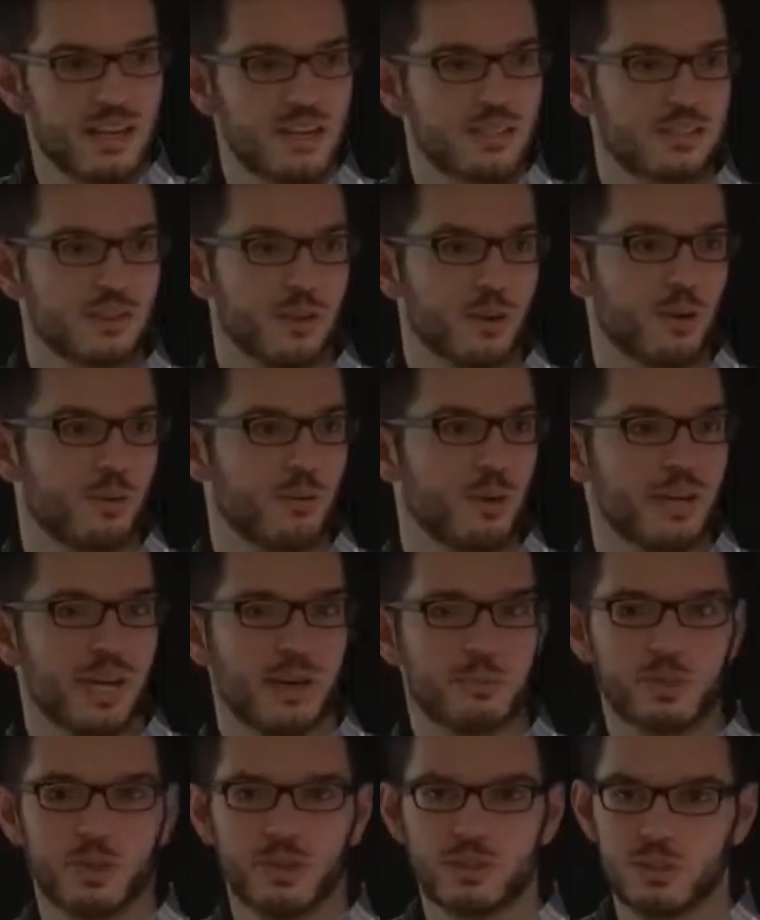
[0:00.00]
So what
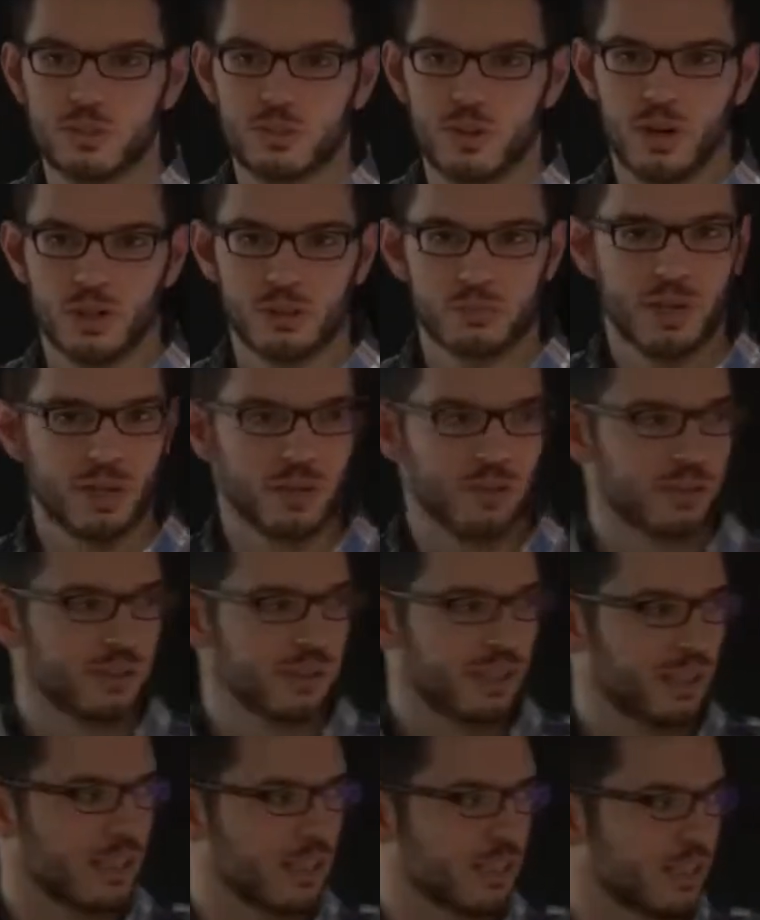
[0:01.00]
I'm going to talk about
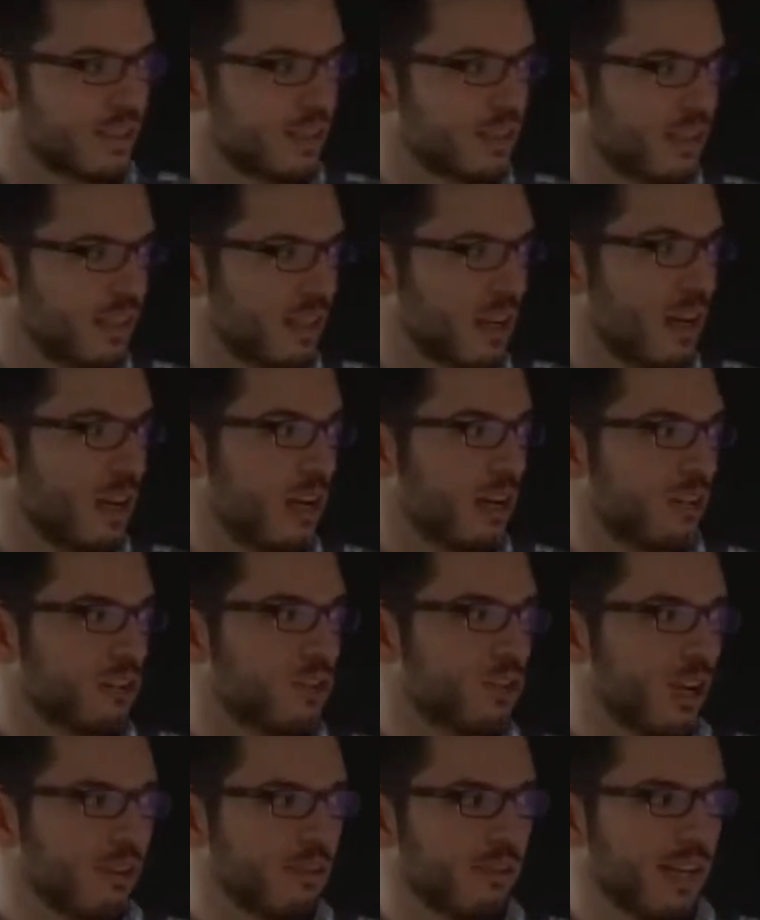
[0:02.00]
is
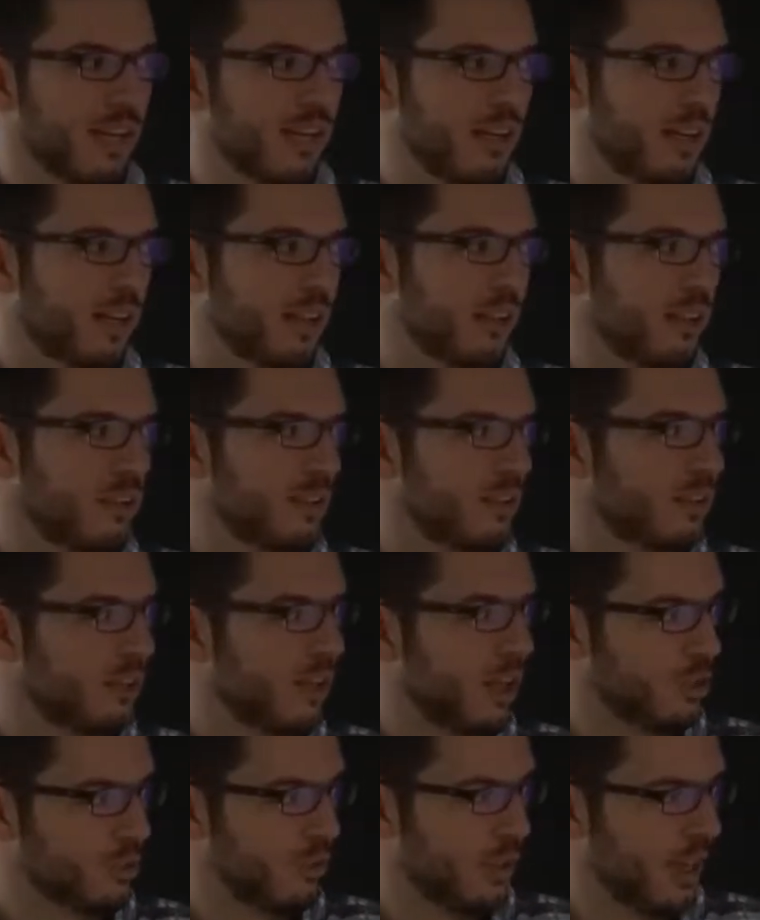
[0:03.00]
generating
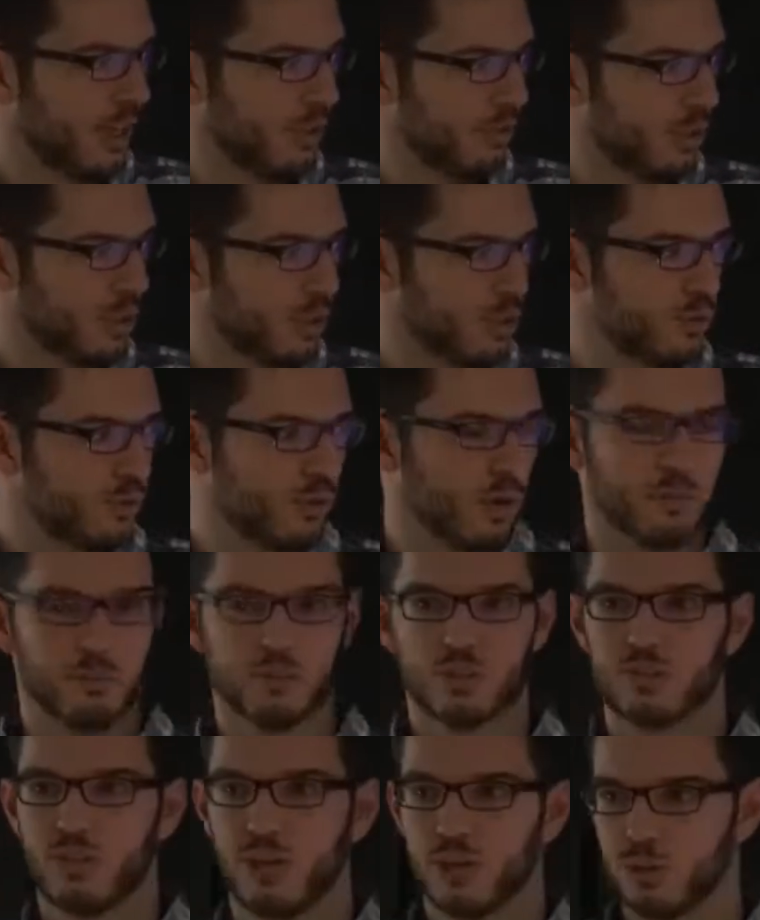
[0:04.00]
natural language from
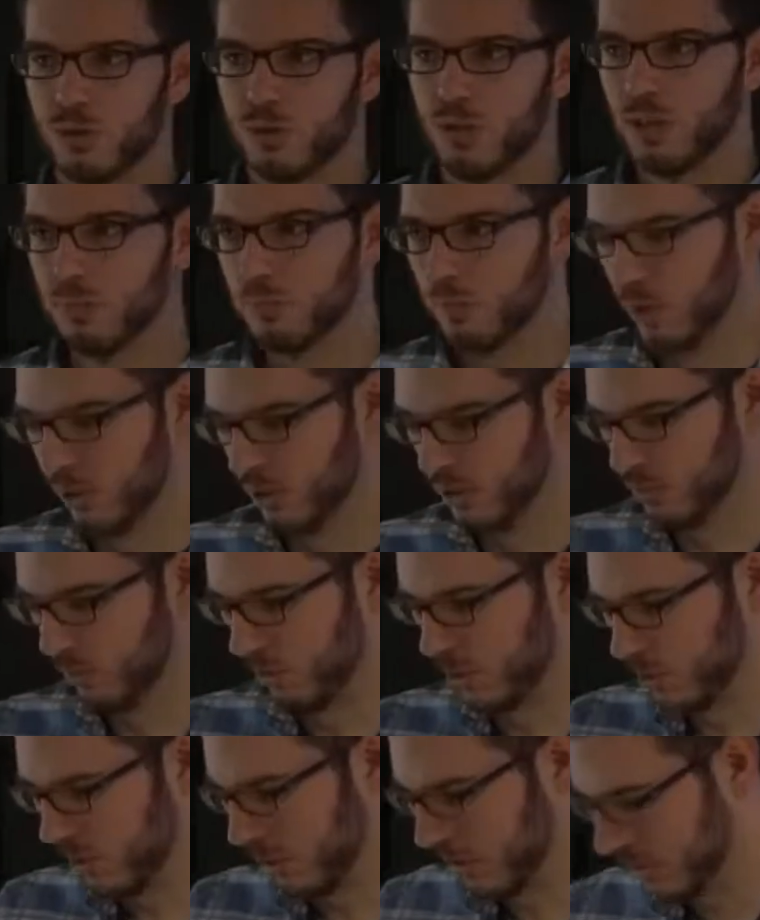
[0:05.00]
structured inputs,
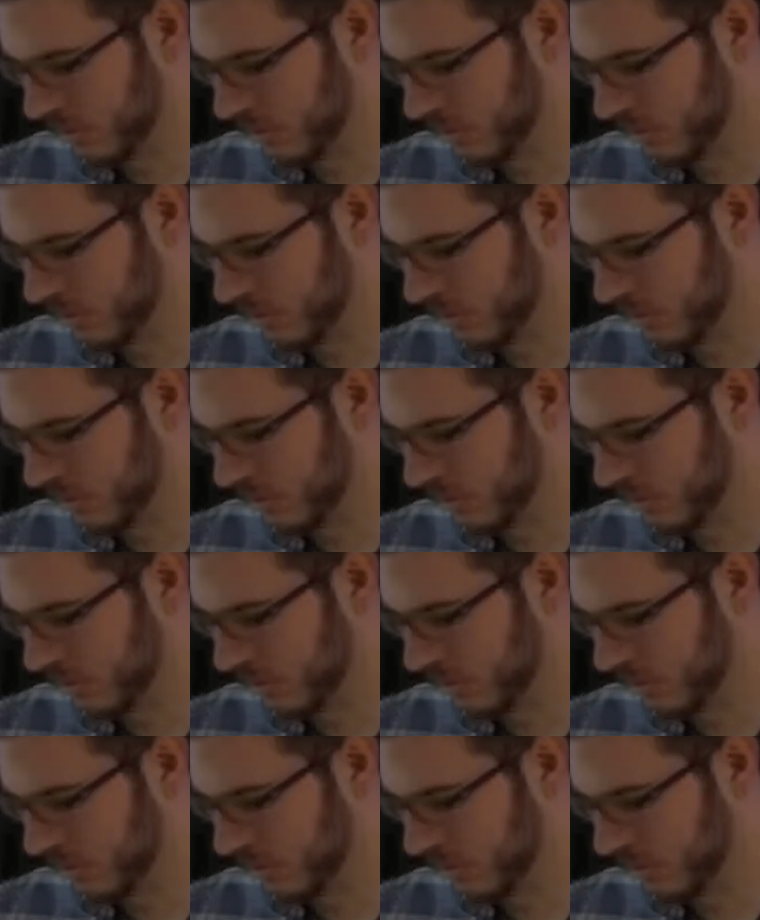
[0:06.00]
which